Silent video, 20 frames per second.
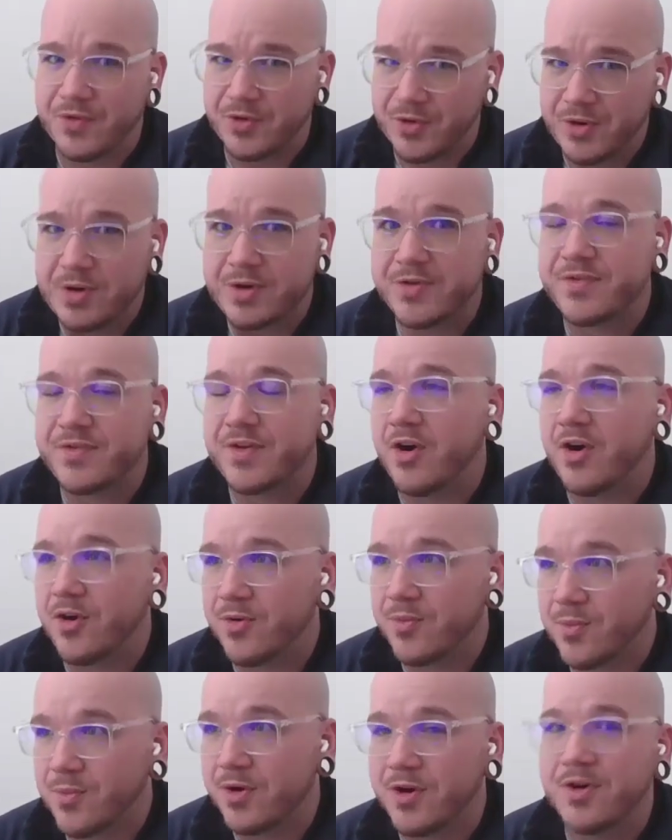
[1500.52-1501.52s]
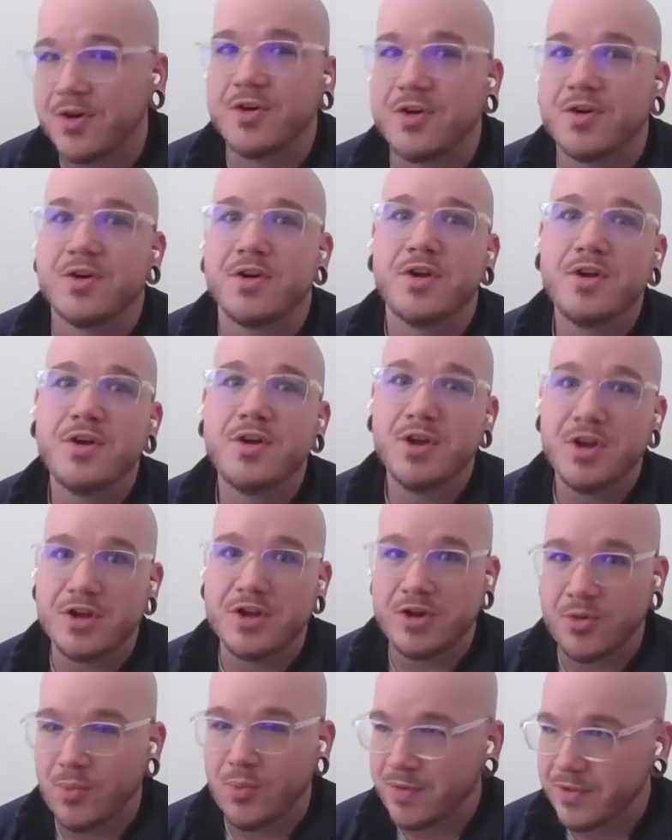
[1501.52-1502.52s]
you're known as a hard worker you
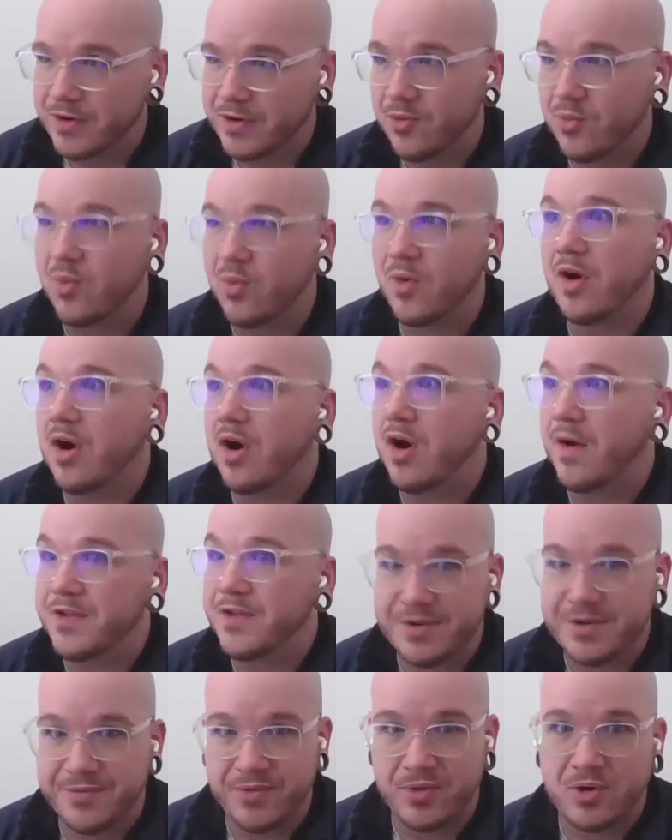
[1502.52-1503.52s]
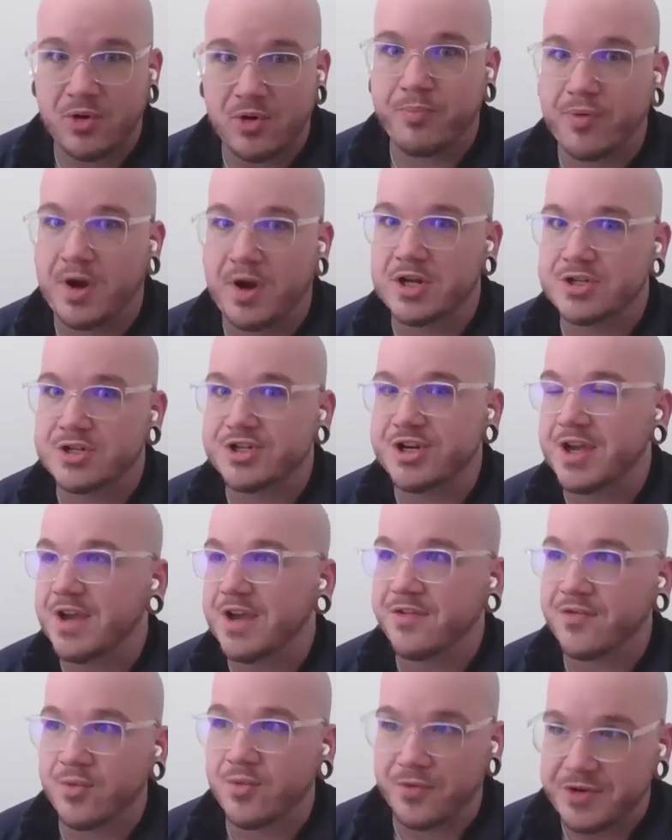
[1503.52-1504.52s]
know willing to work on the difficult
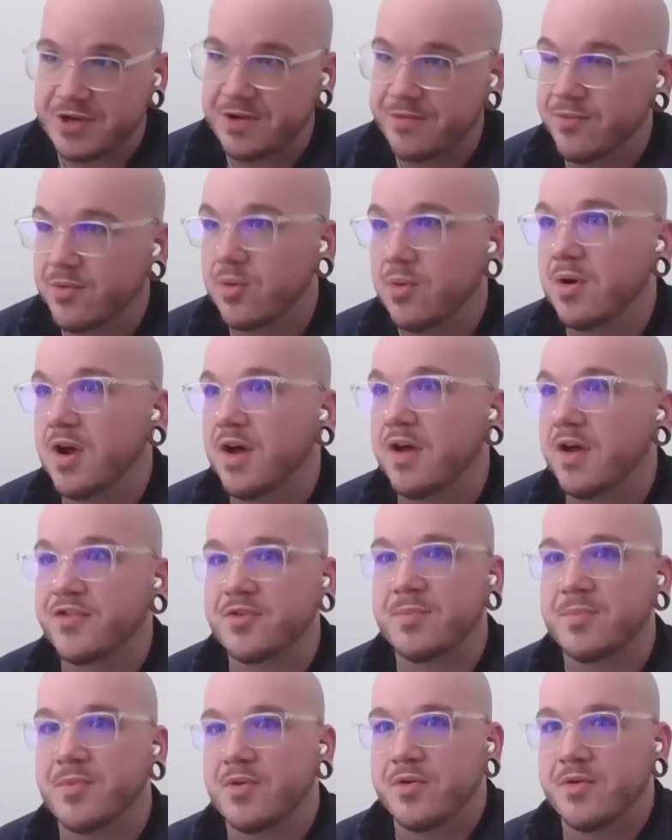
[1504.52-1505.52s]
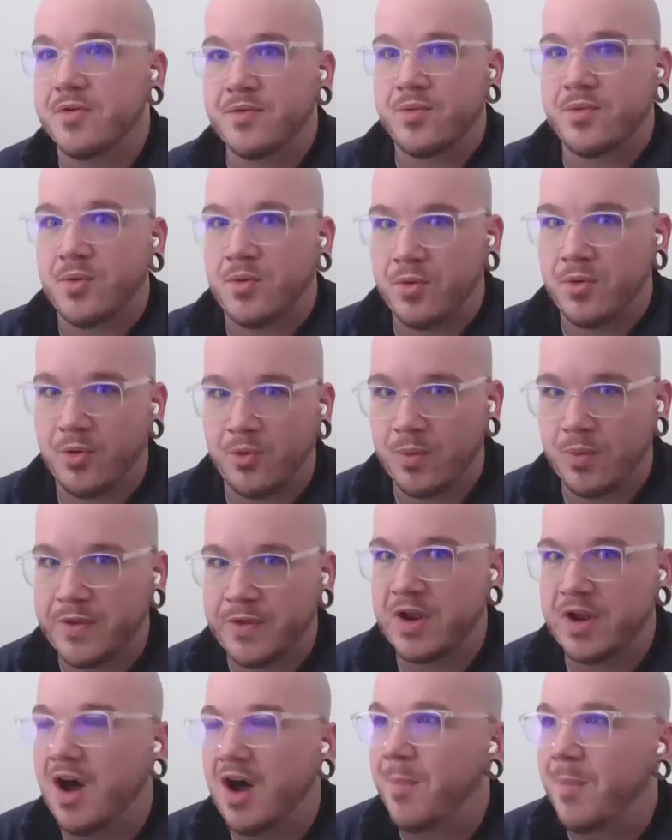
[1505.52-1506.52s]
projects or the difficult customers or, or
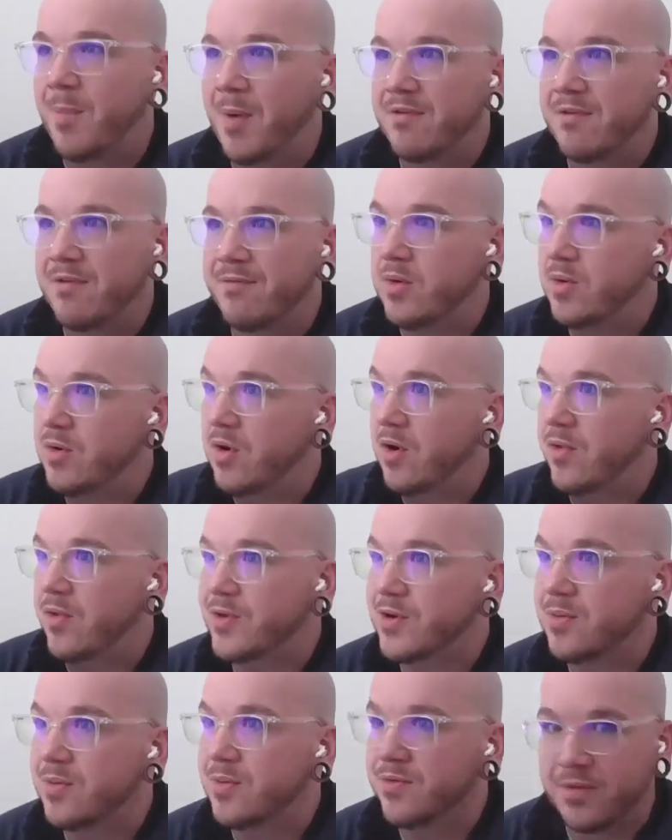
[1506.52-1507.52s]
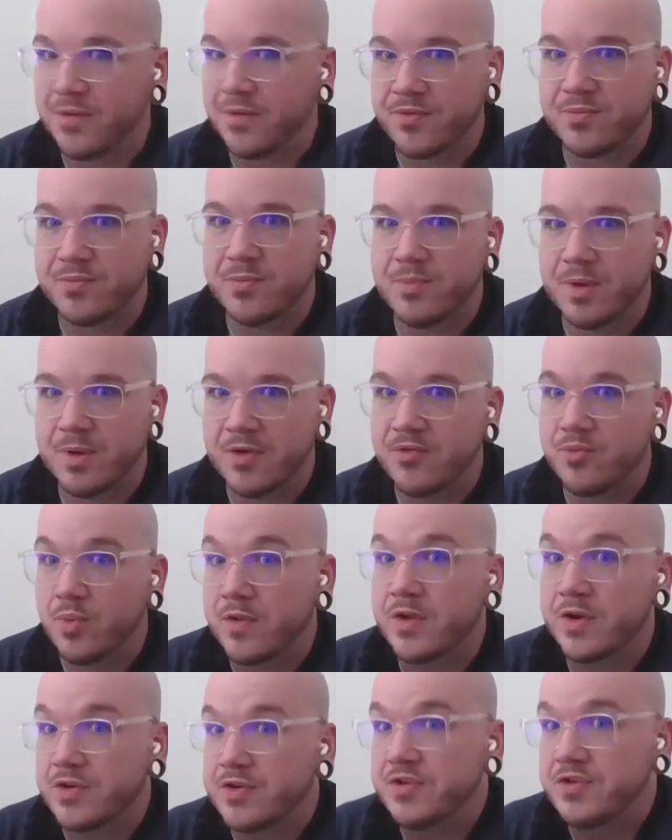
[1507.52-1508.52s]
willing to hop on that phone call that no one else is
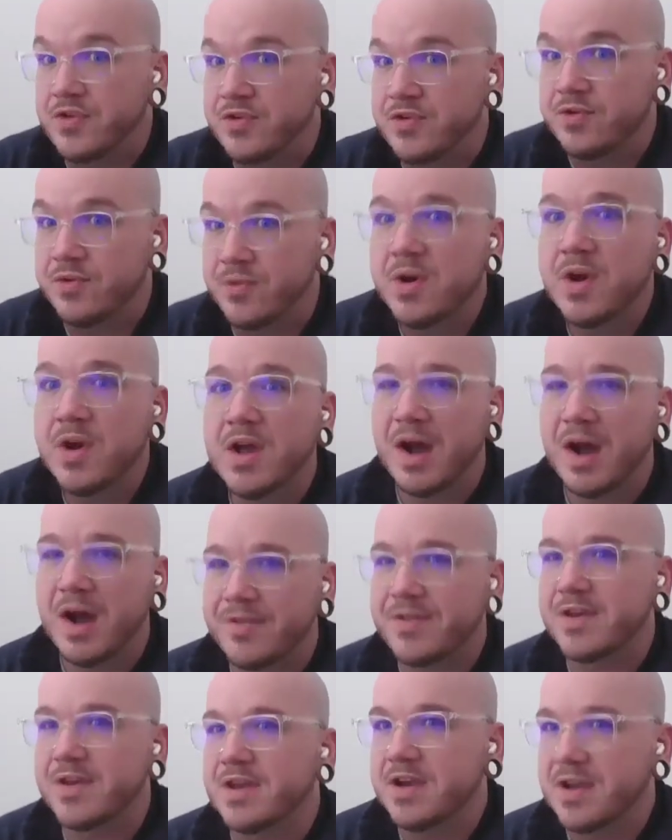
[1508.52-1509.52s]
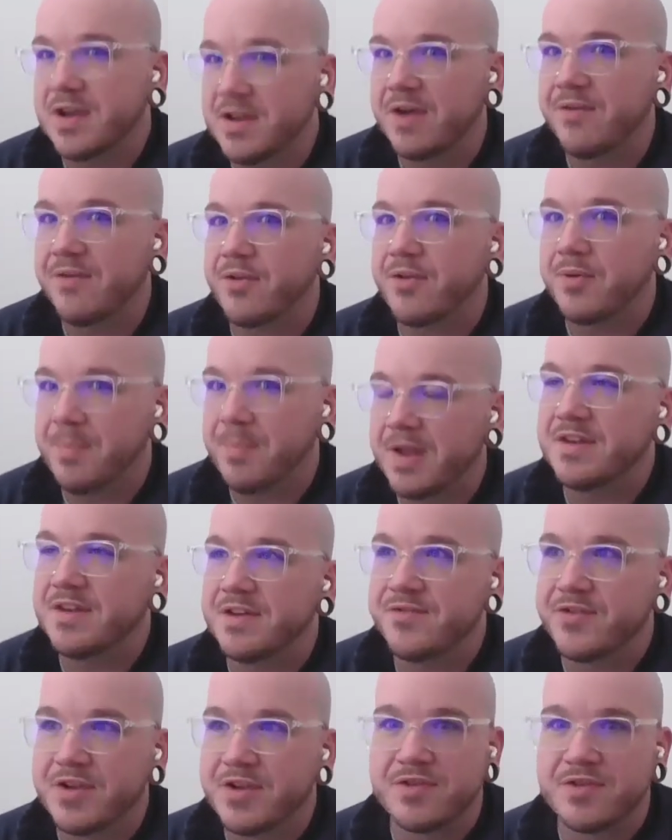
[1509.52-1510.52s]
willing to do i think it could definitely pay
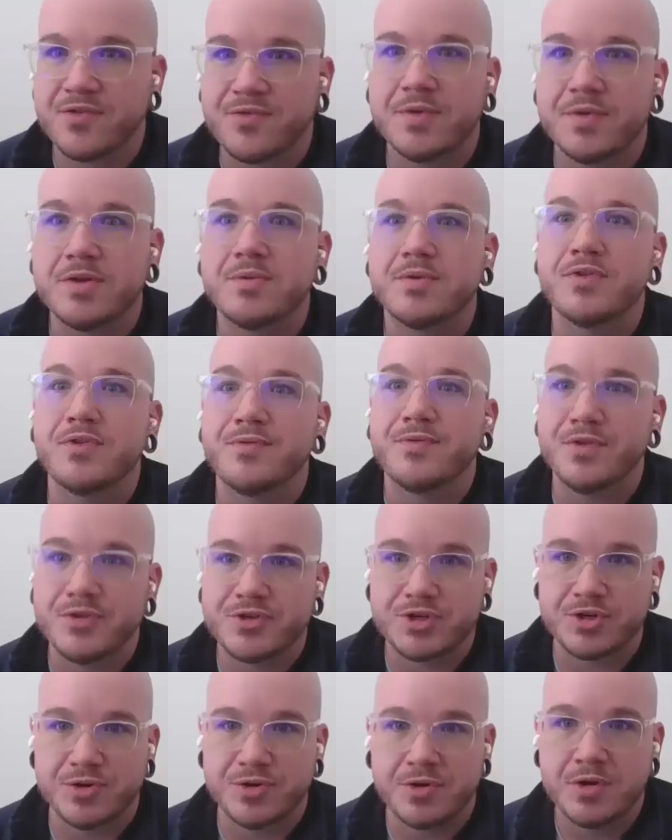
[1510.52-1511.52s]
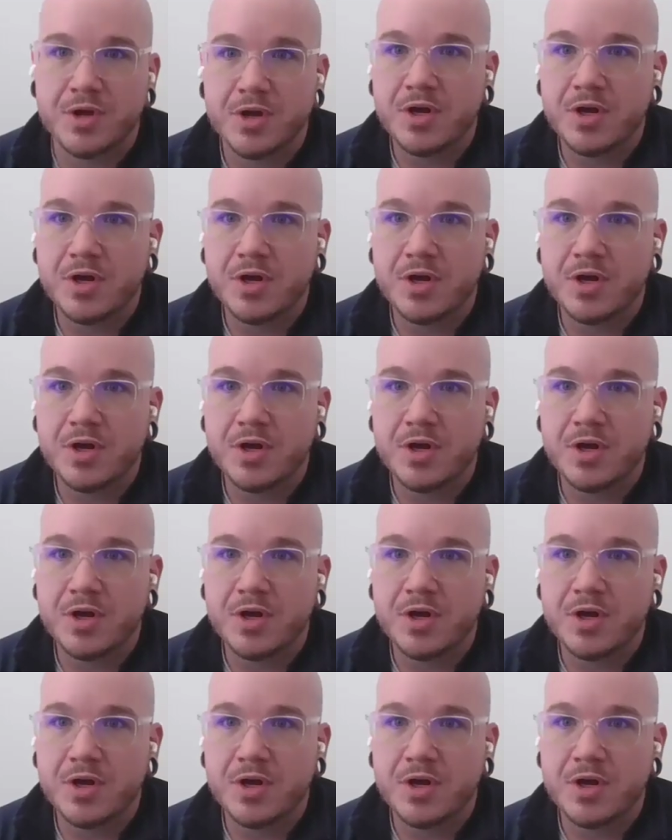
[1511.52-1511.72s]
dividends for you in the future